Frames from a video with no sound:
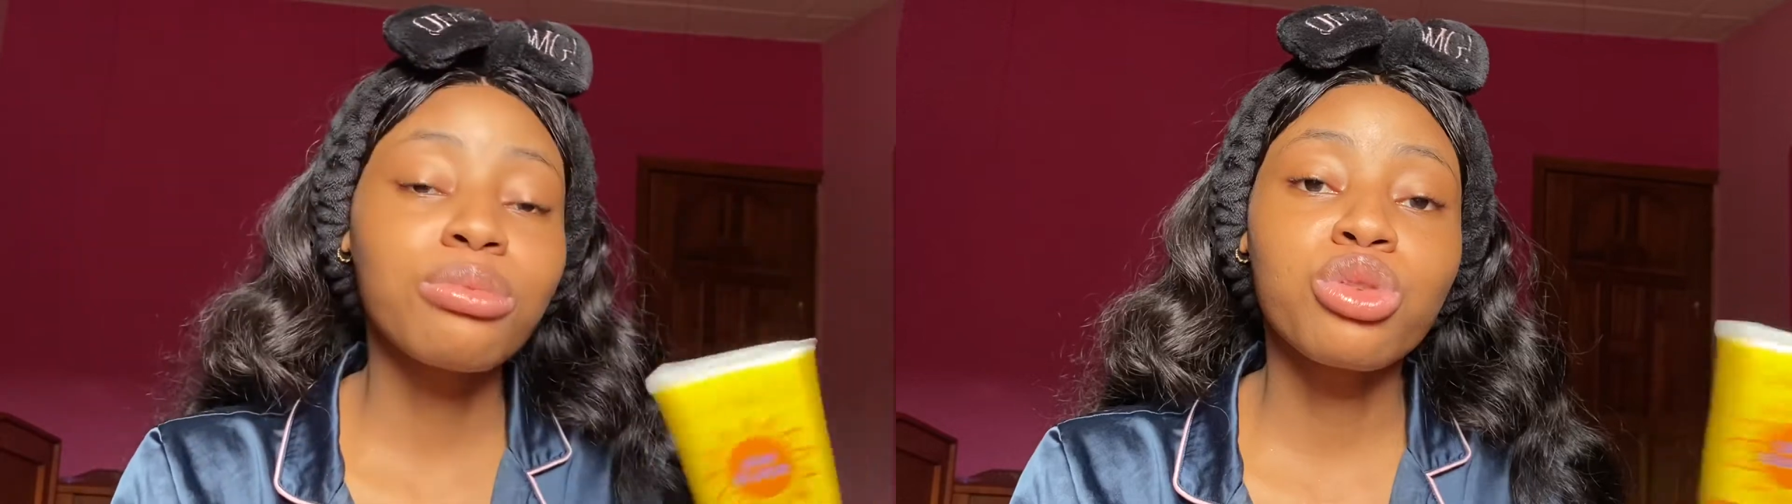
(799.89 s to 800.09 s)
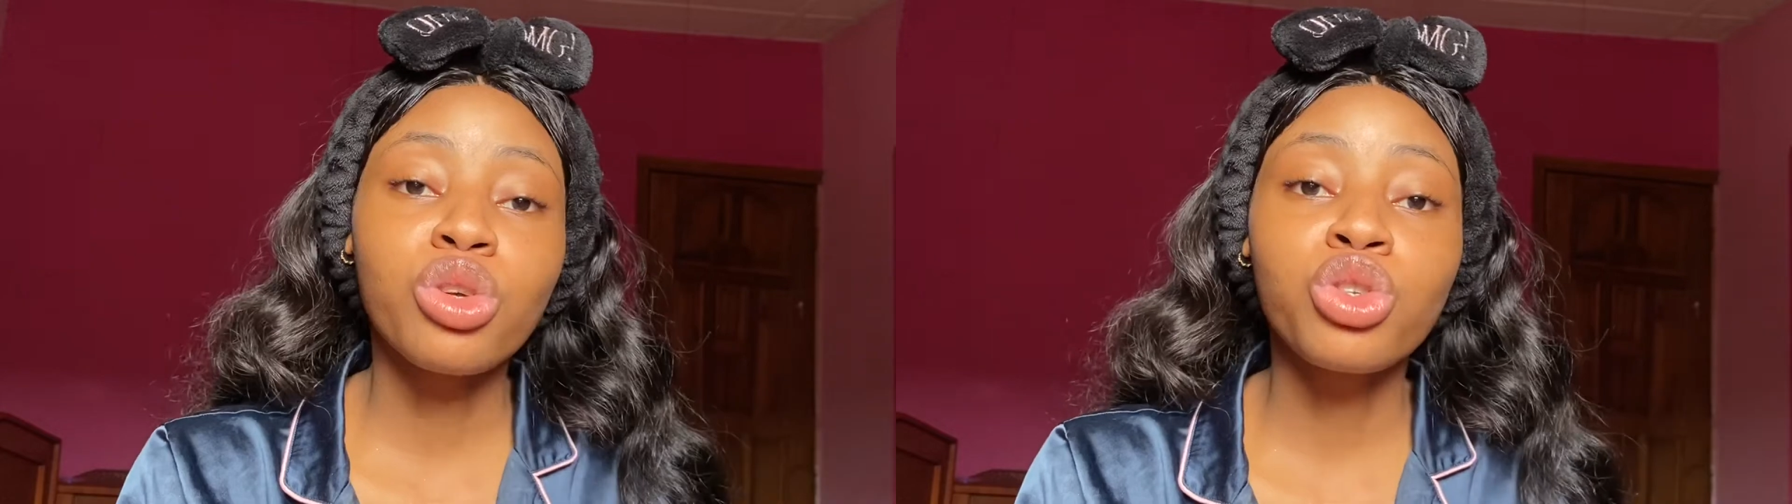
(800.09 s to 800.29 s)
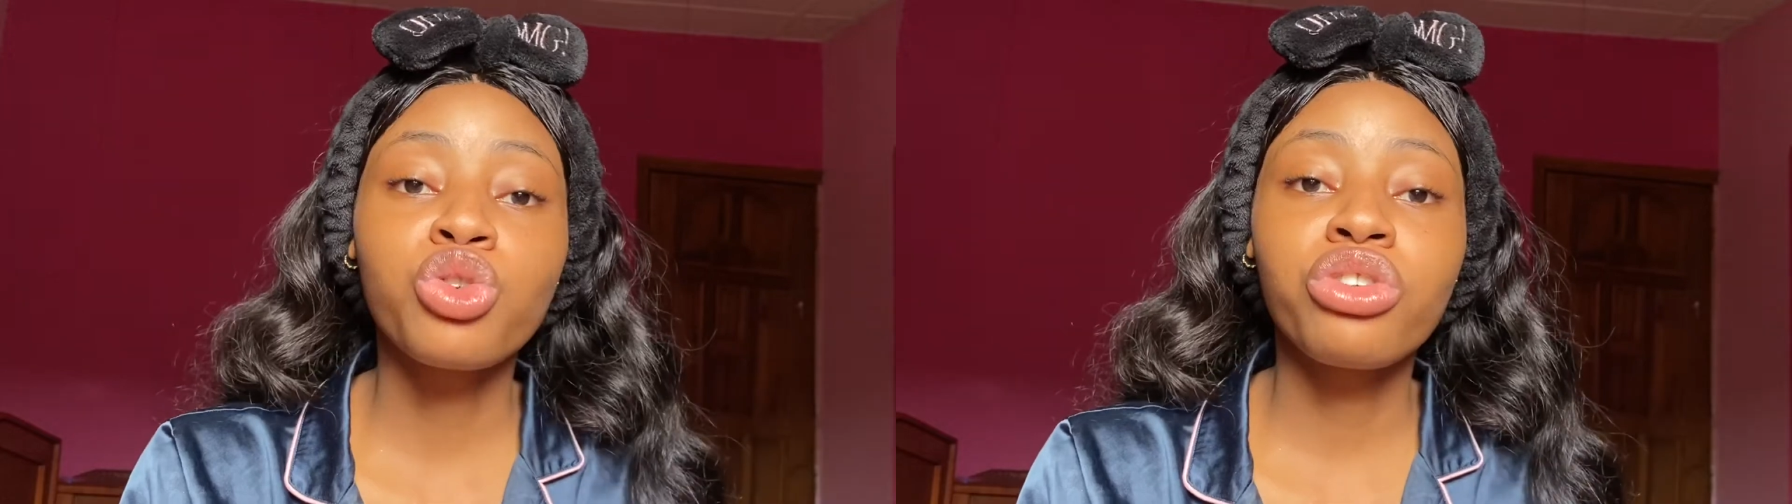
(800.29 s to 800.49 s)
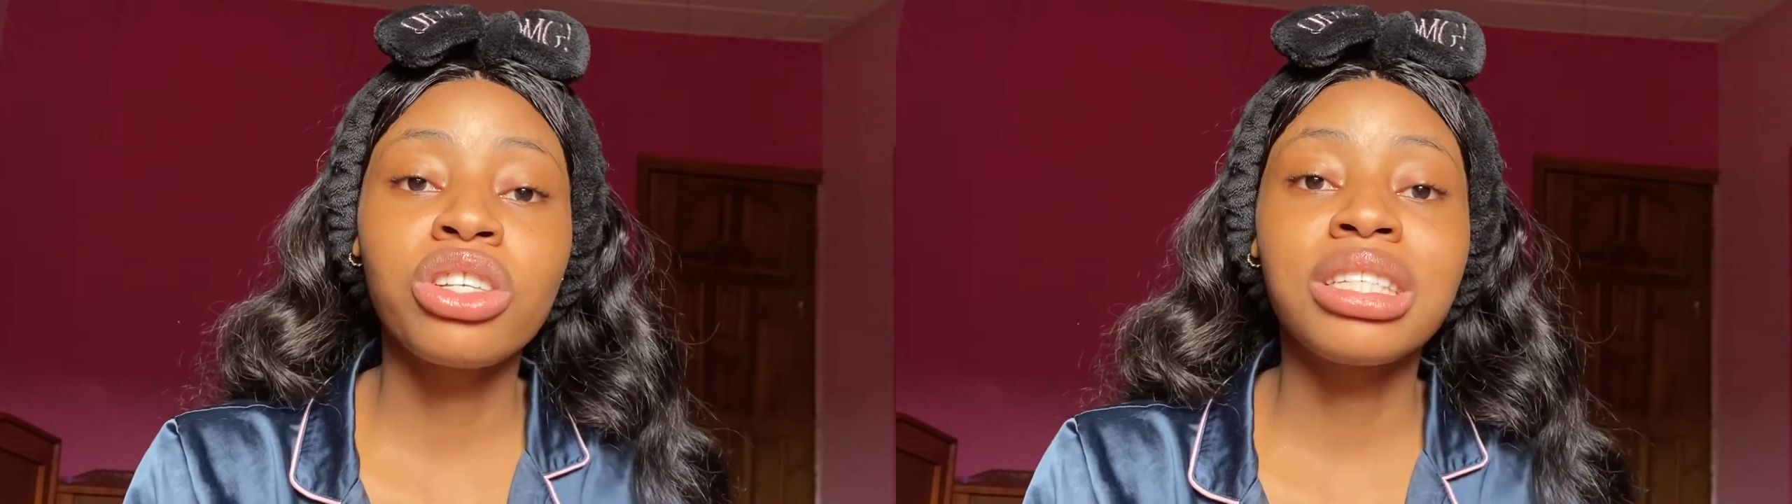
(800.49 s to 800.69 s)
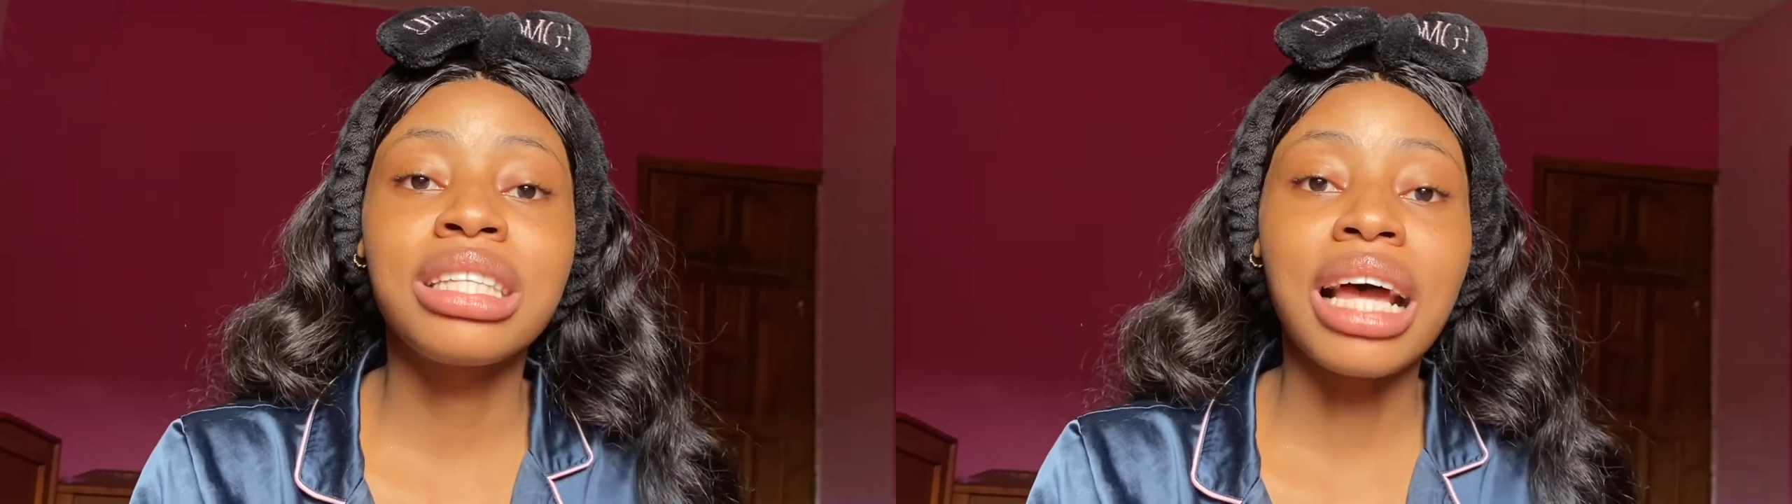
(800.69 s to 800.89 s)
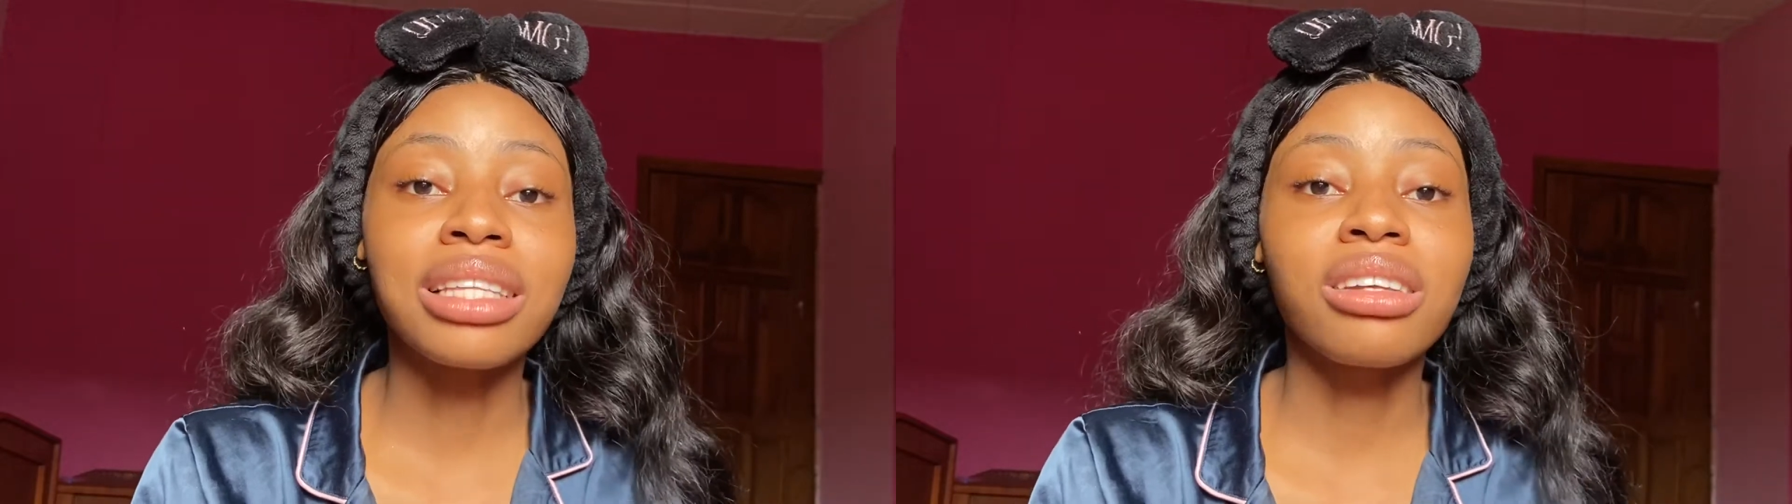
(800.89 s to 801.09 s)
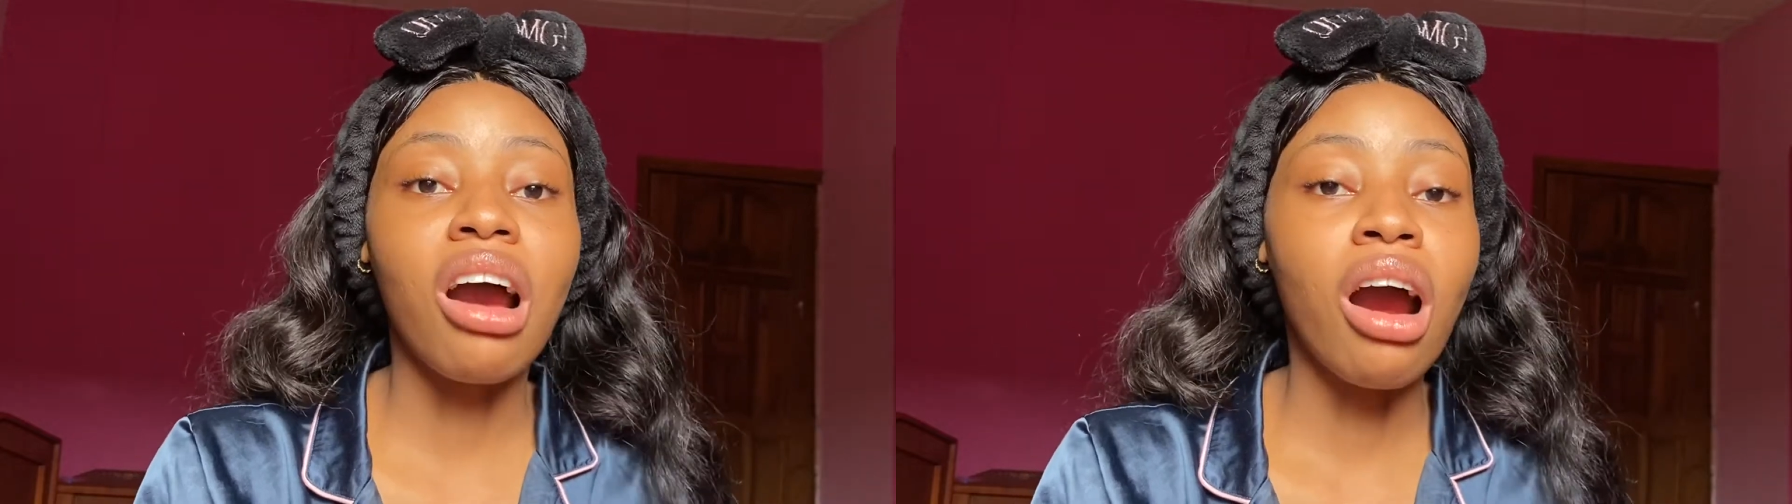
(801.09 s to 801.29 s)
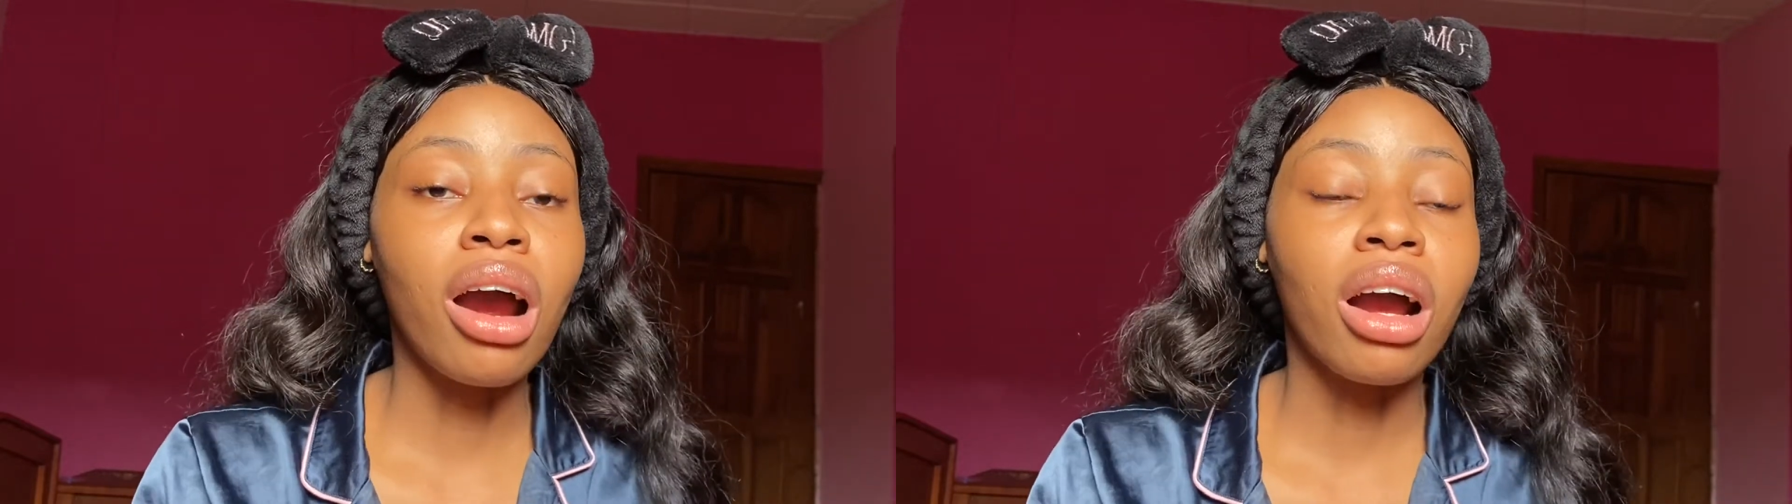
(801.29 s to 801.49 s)
sunscreens that
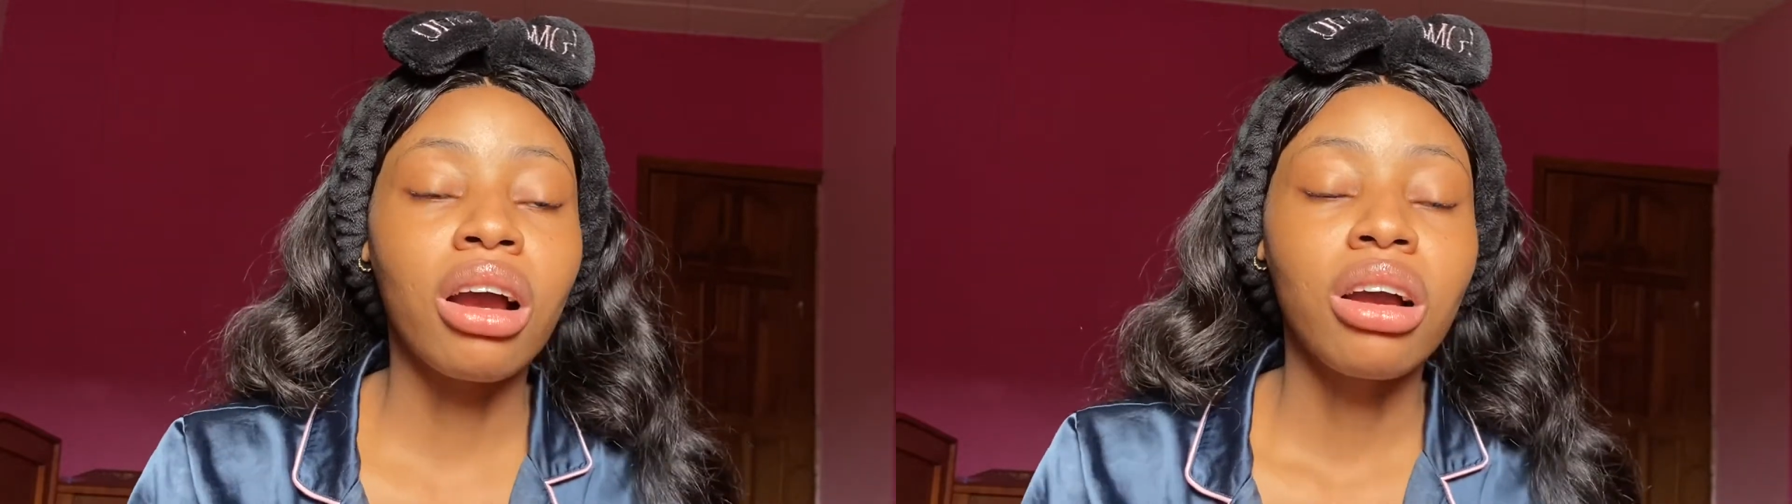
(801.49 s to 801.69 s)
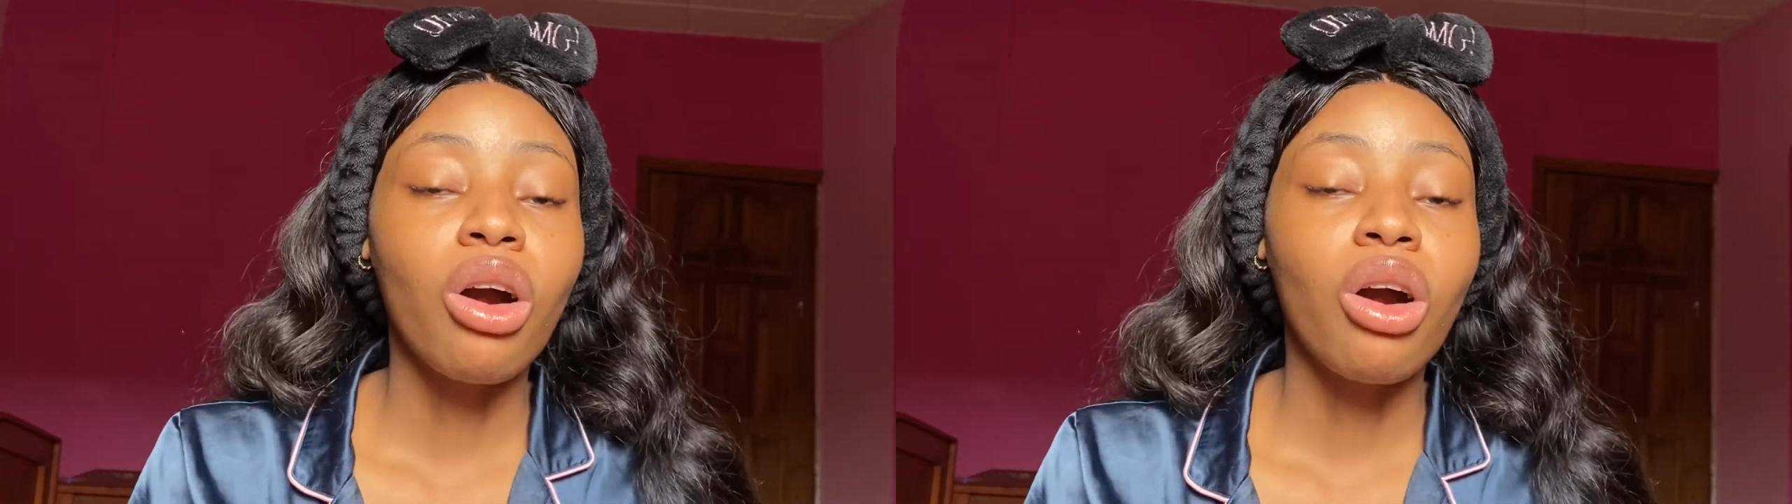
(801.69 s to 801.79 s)
are